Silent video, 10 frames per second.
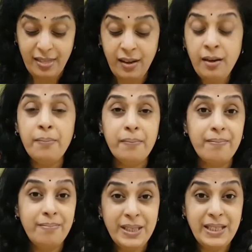the
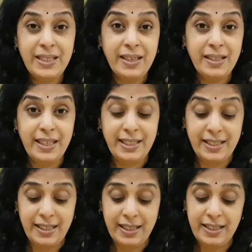bitter
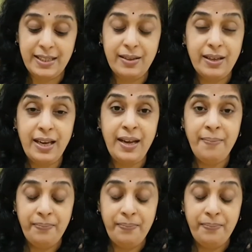taste in this. Okay?